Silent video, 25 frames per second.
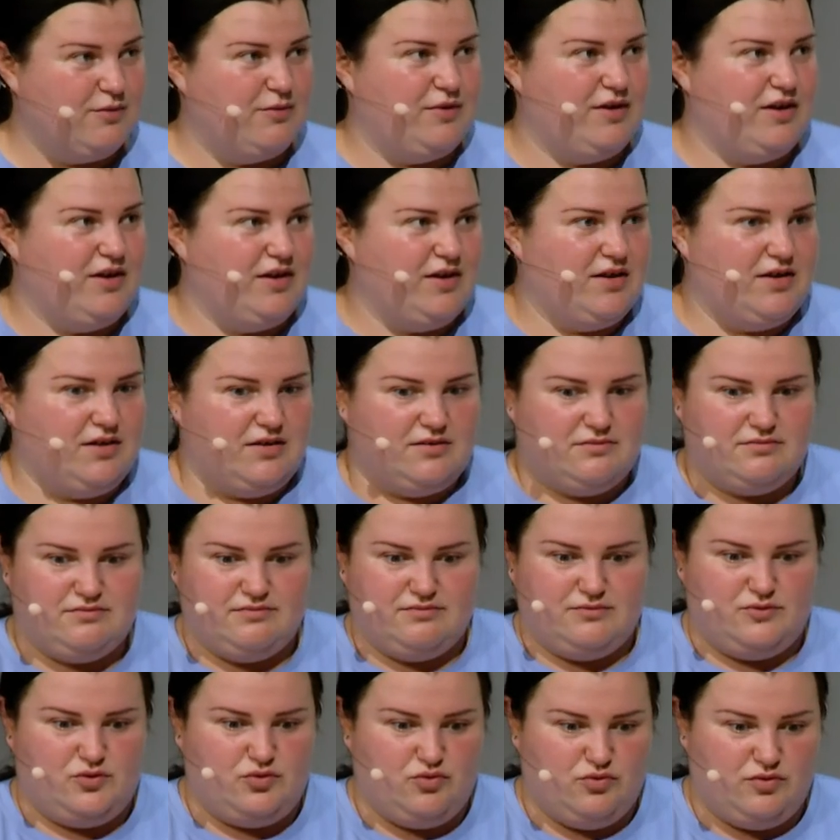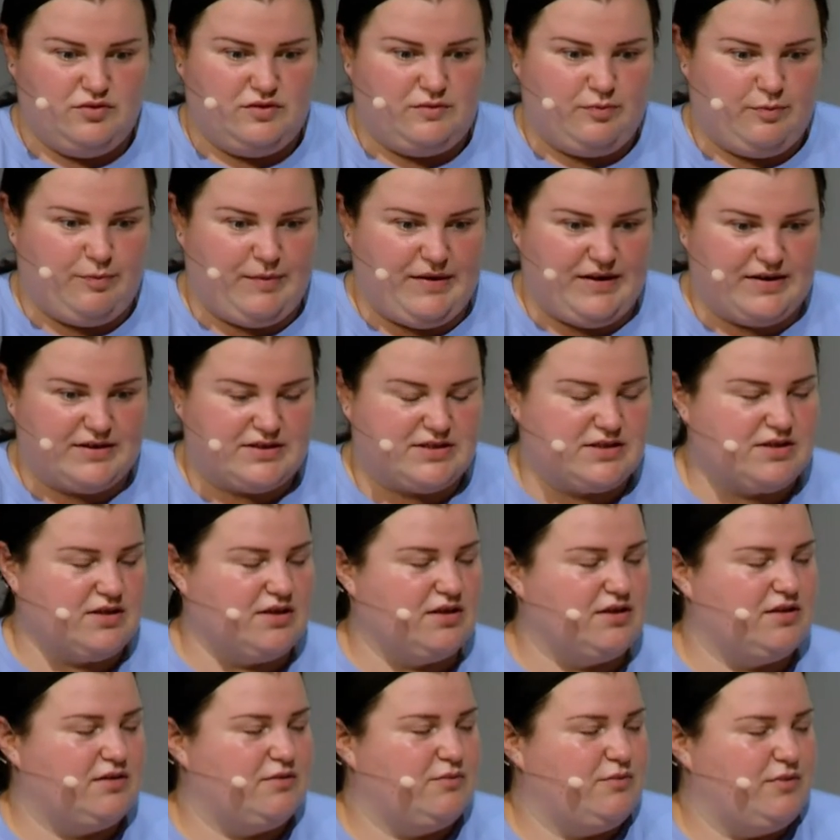We are good
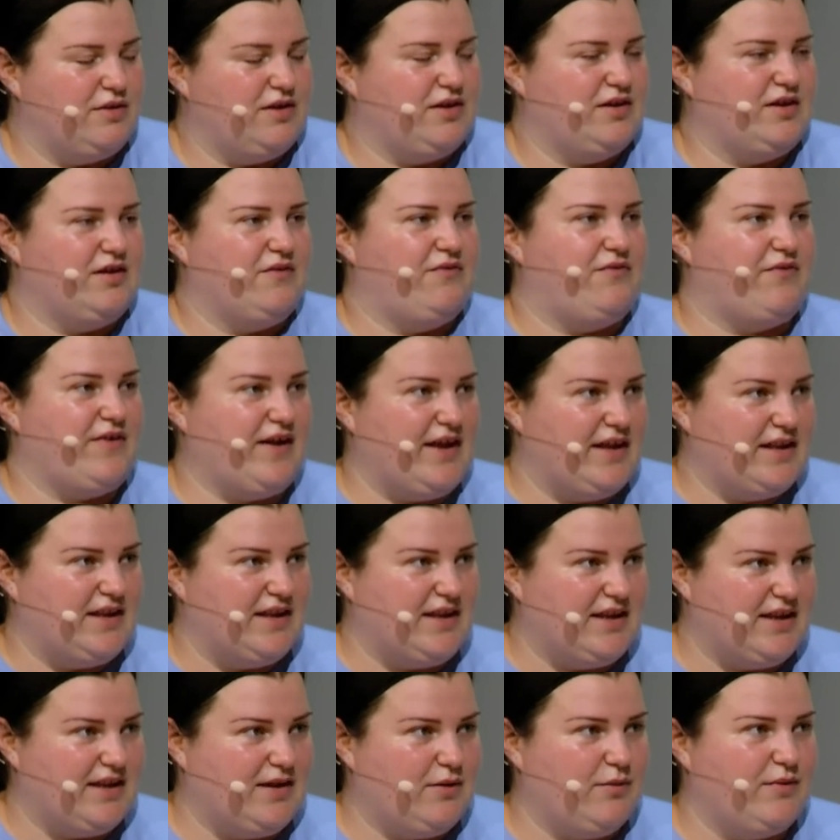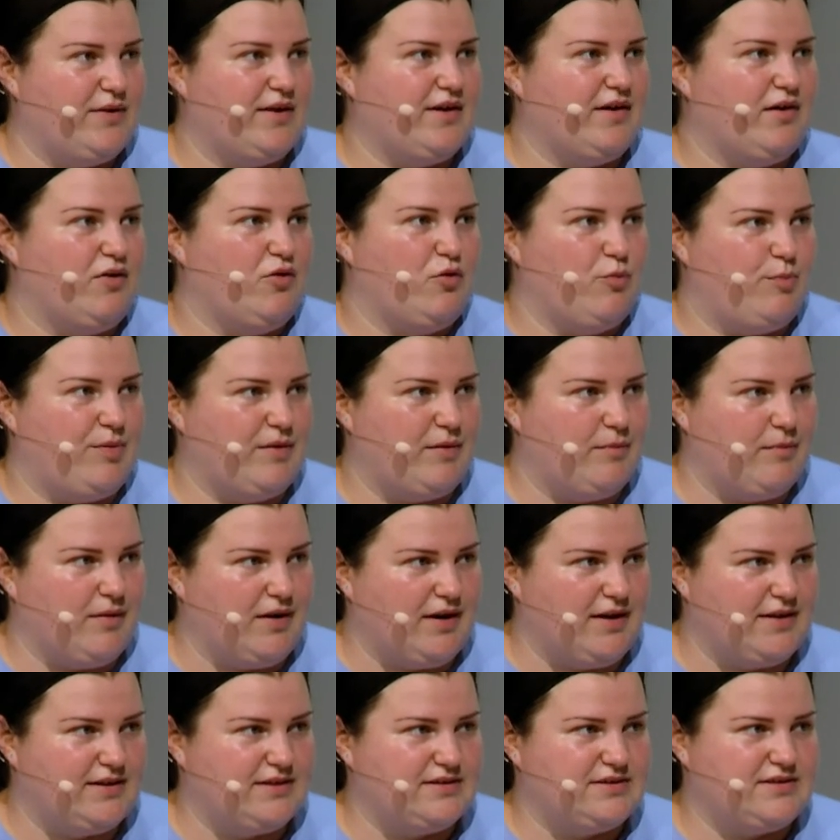person. We are friendly. We are open
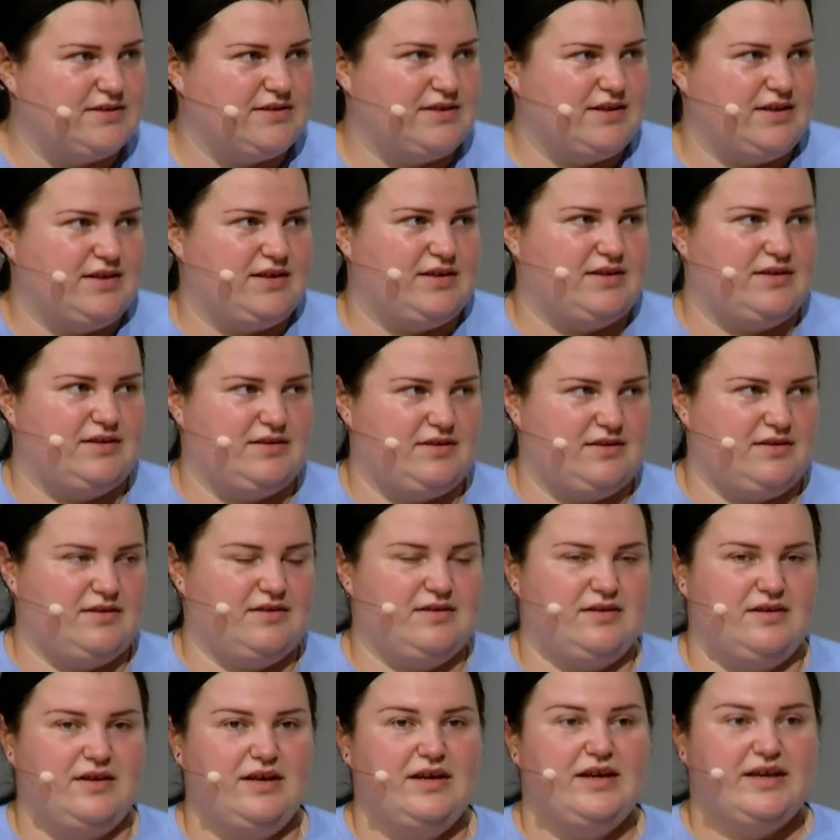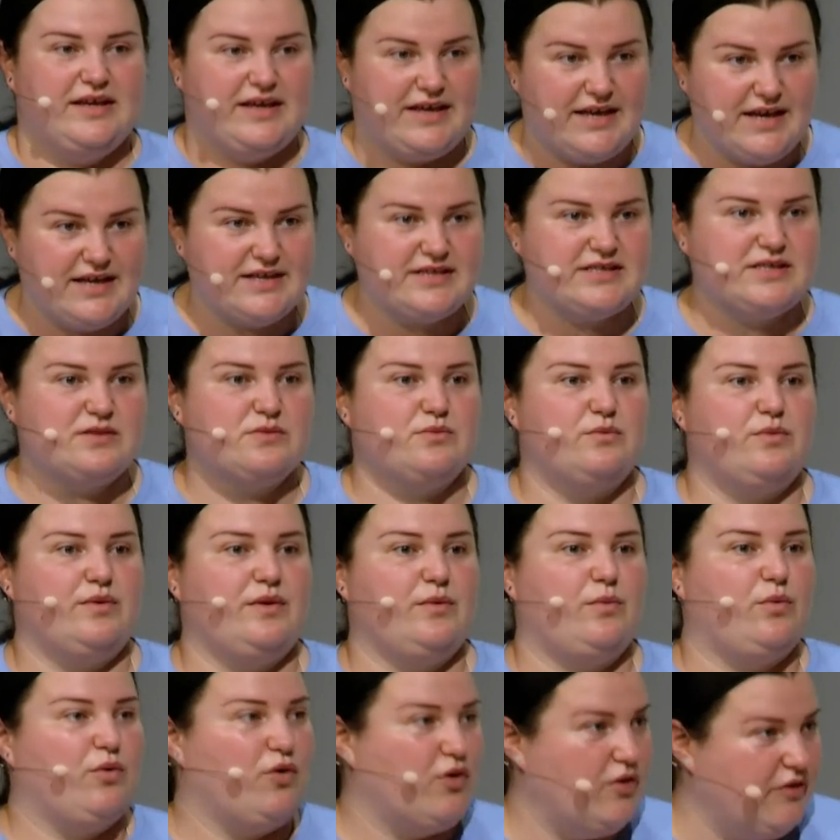mind. And uh, yes,
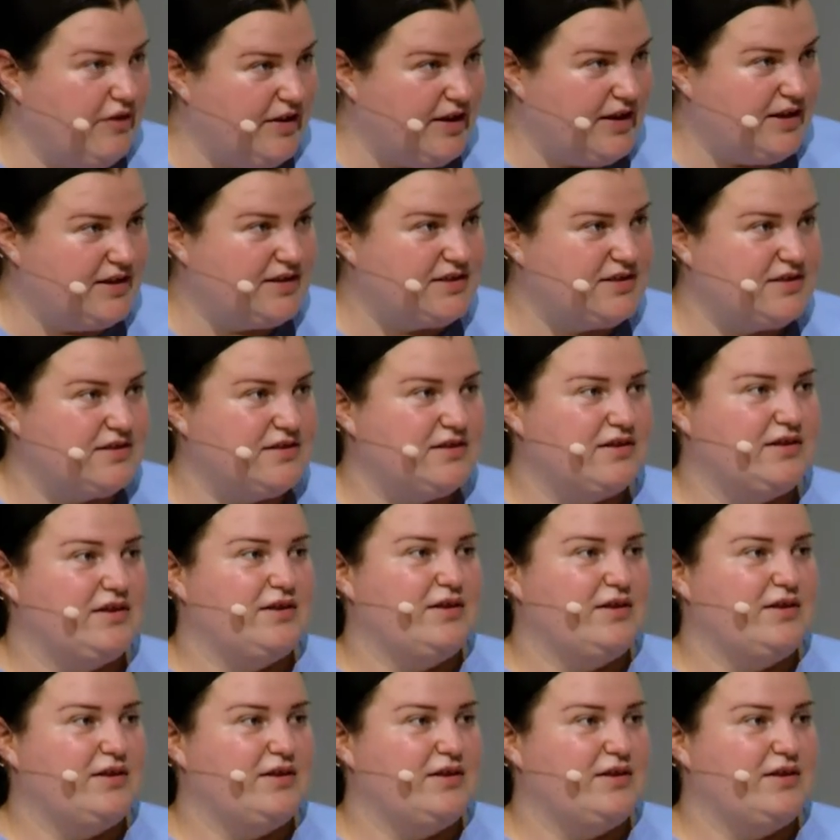we worry it.